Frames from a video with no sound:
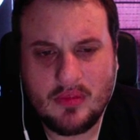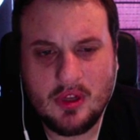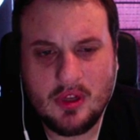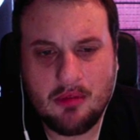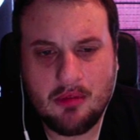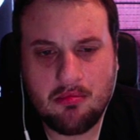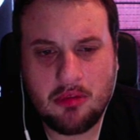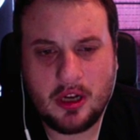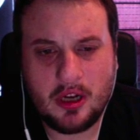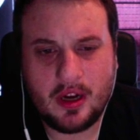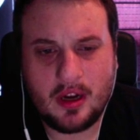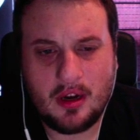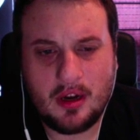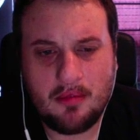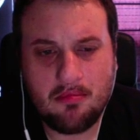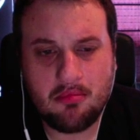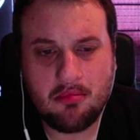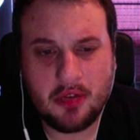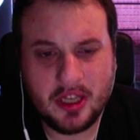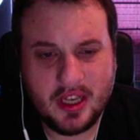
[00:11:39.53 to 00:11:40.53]

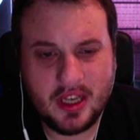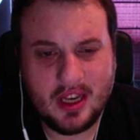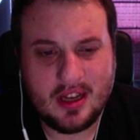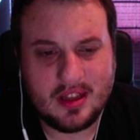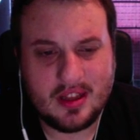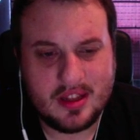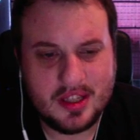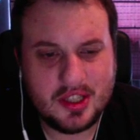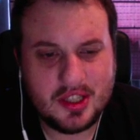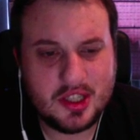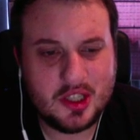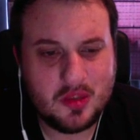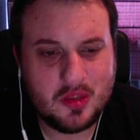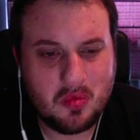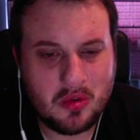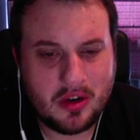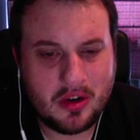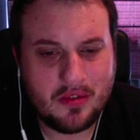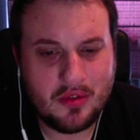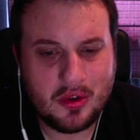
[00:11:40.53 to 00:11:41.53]
But yeah, this is
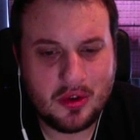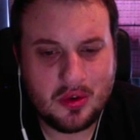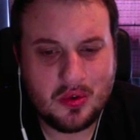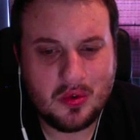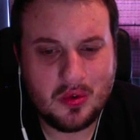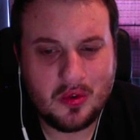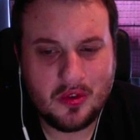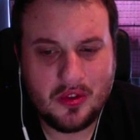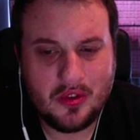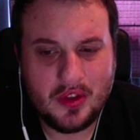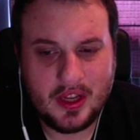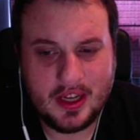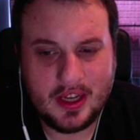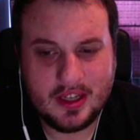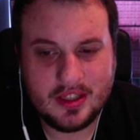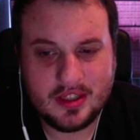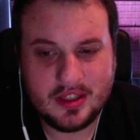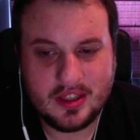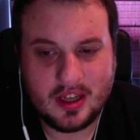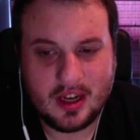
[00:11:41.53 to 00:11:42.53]
one of the cool
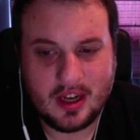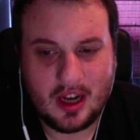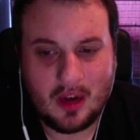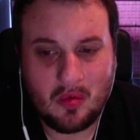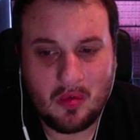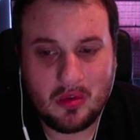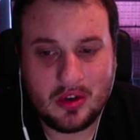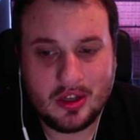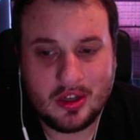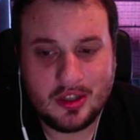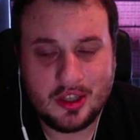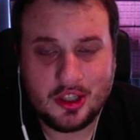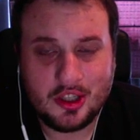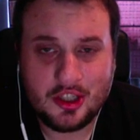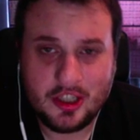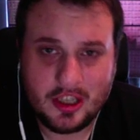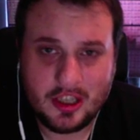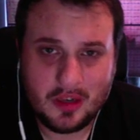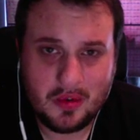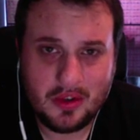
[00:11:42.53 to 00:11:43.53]
things that I wanted to
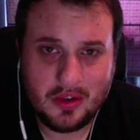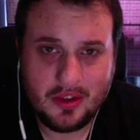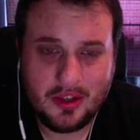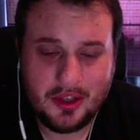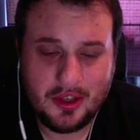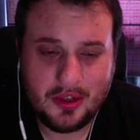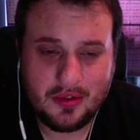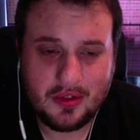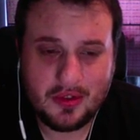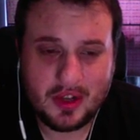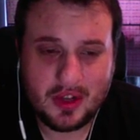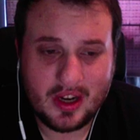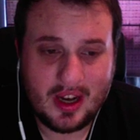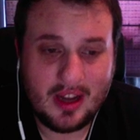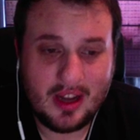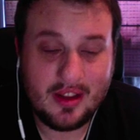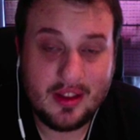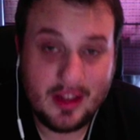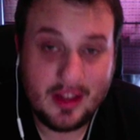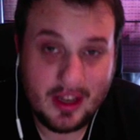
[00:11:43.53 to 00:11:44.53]
share with you that
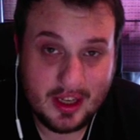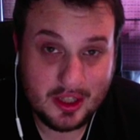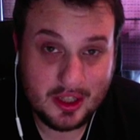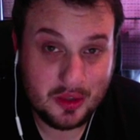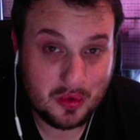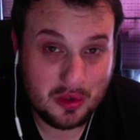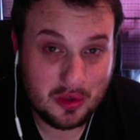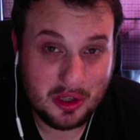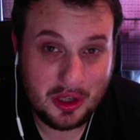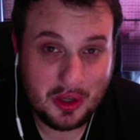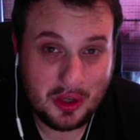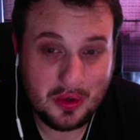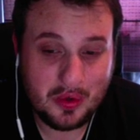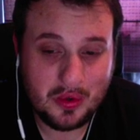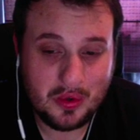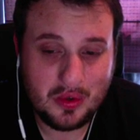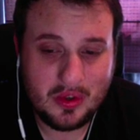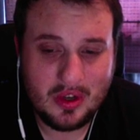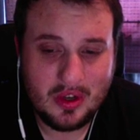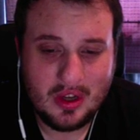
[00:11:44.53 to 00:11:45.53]
I think is really
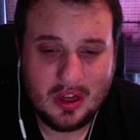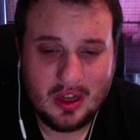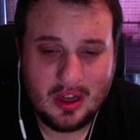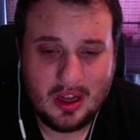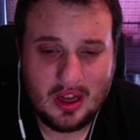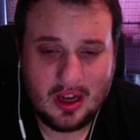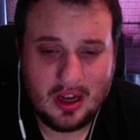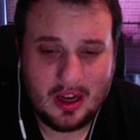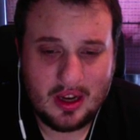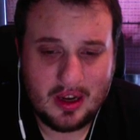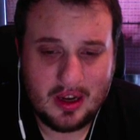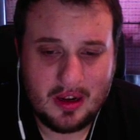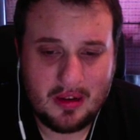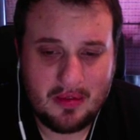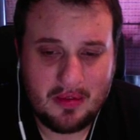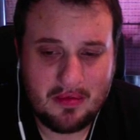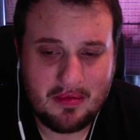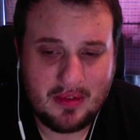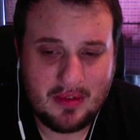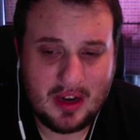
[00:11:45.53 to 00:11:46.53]
cool.
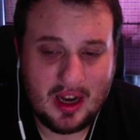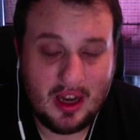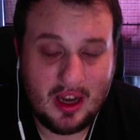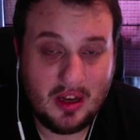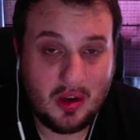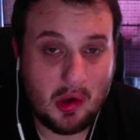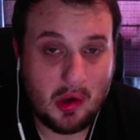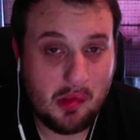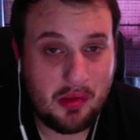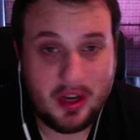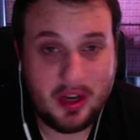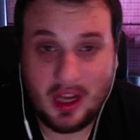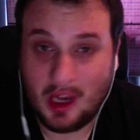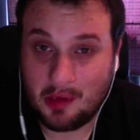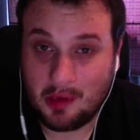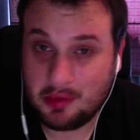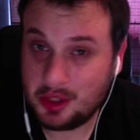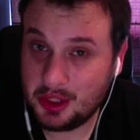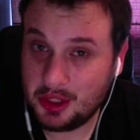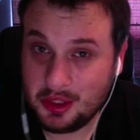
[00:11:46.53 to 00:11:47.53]
I hope it
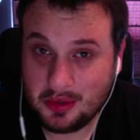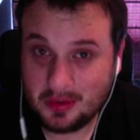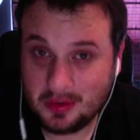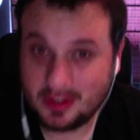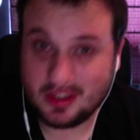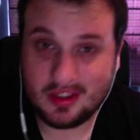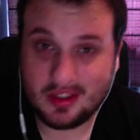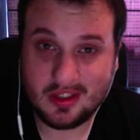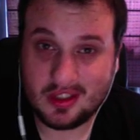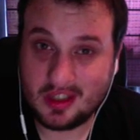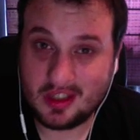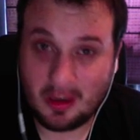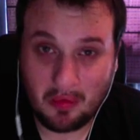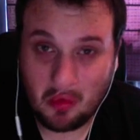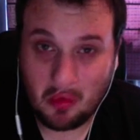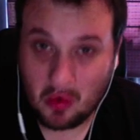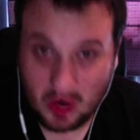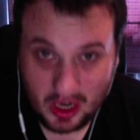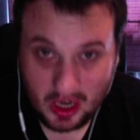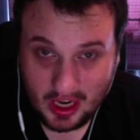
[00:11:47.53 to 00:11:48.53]
helps you in
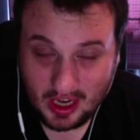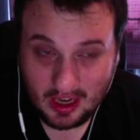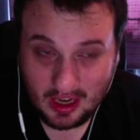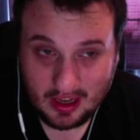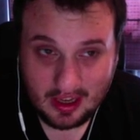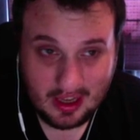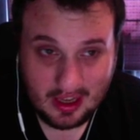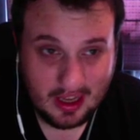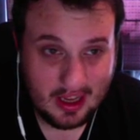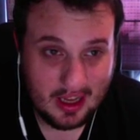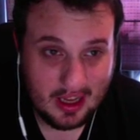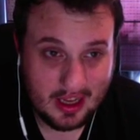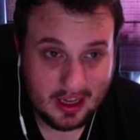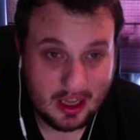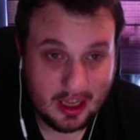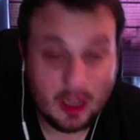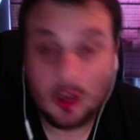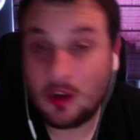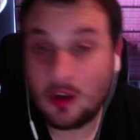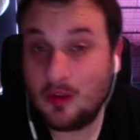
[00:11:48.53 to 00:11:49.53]
some way, and
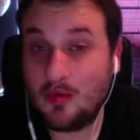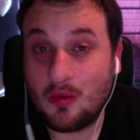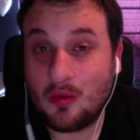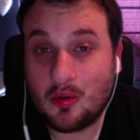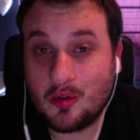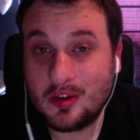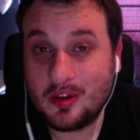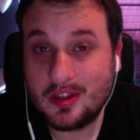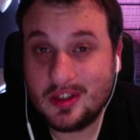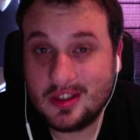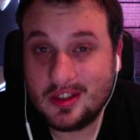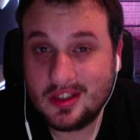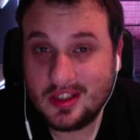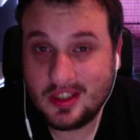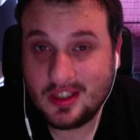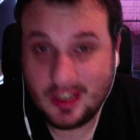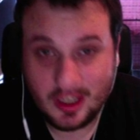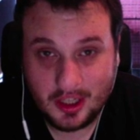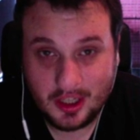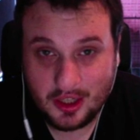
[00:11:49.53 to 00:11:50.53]
I look forward to
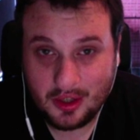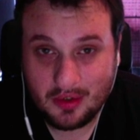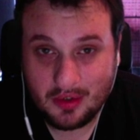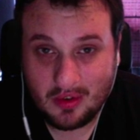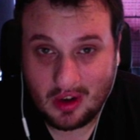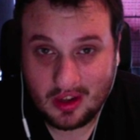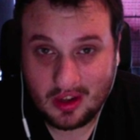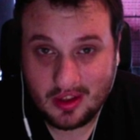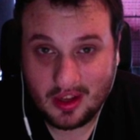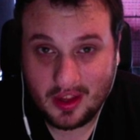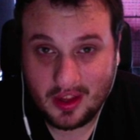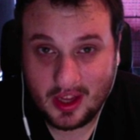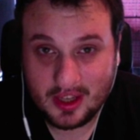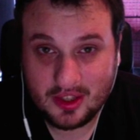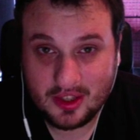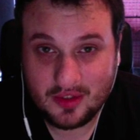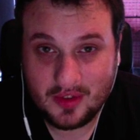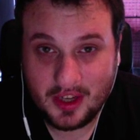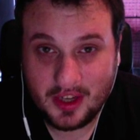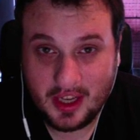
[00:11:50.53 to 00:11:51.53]
seeing you on the
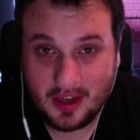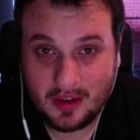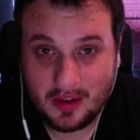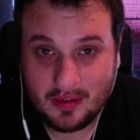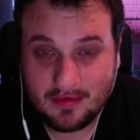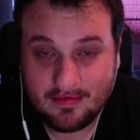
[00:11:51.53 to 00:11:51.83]
next video.